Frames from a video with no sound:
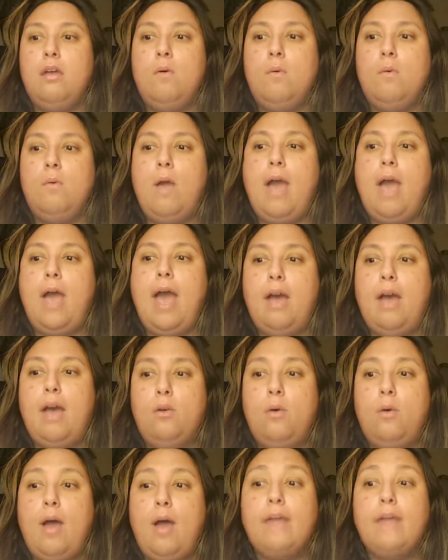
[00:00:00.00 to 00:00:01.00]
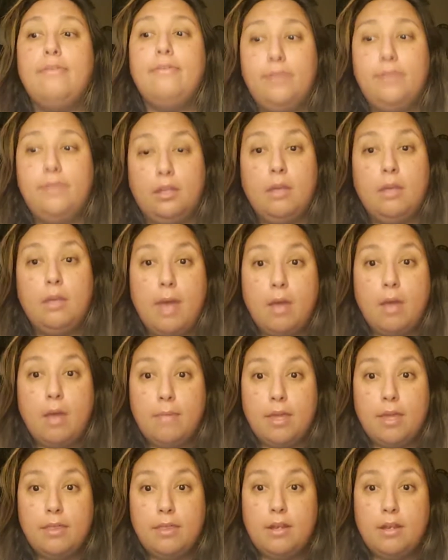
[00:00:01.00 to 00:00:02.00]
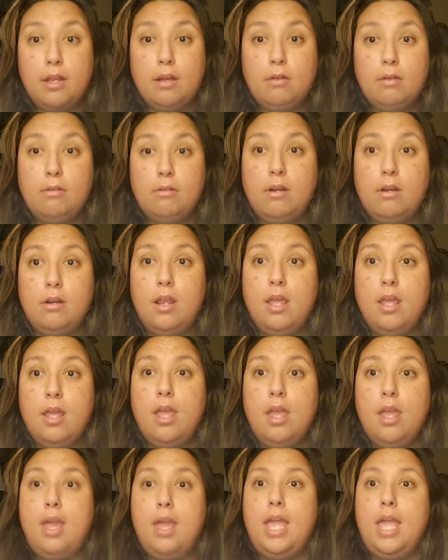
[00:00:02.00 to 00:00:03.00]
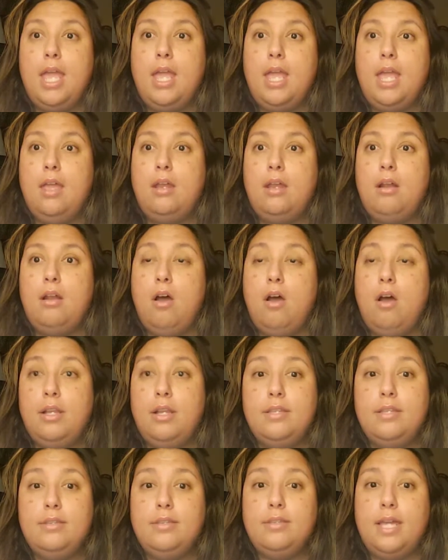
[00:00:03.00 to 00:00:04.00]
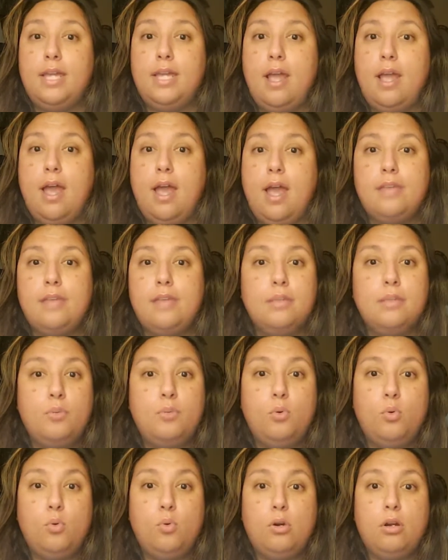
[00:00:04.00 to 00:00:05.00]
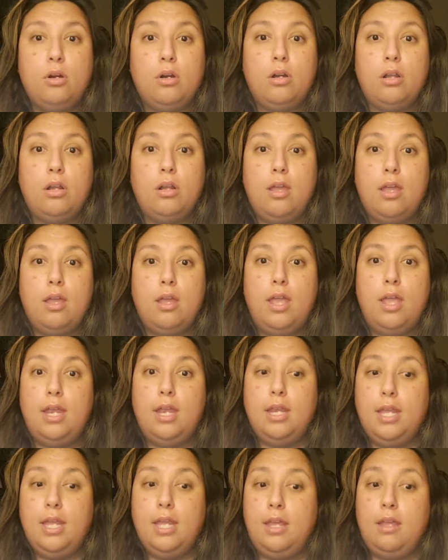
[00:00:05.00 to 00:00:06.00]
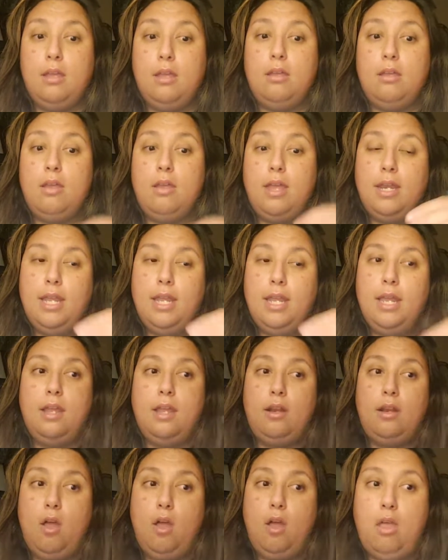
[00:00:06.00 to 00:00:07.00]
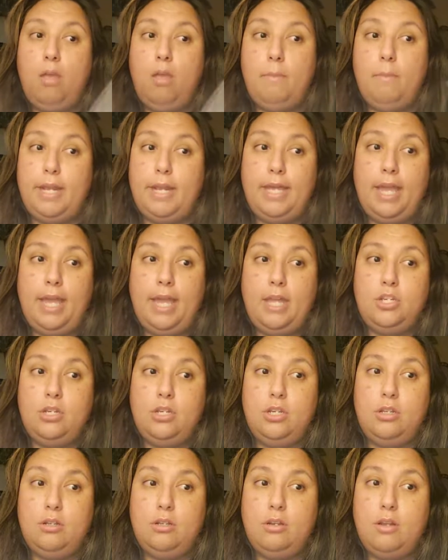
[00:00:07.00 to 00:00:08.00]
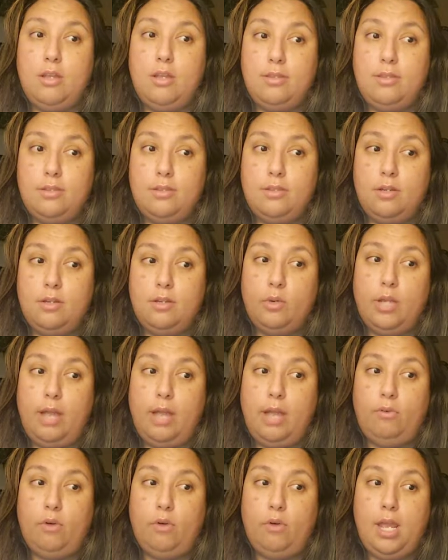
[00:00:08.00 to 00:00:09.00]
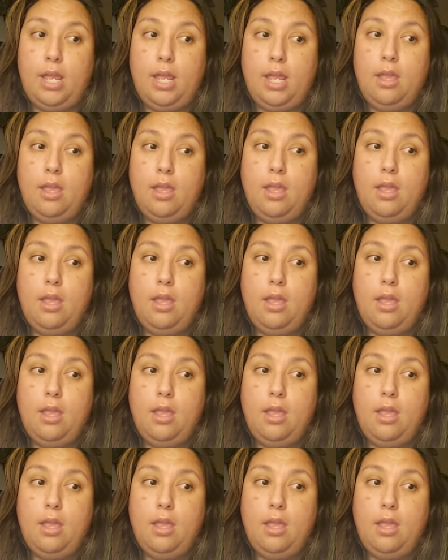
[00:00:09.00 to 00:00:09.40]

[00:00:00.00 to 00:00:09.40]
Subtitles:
how do I feel about methadone? And honestly, I support any and all medication assisted recovery,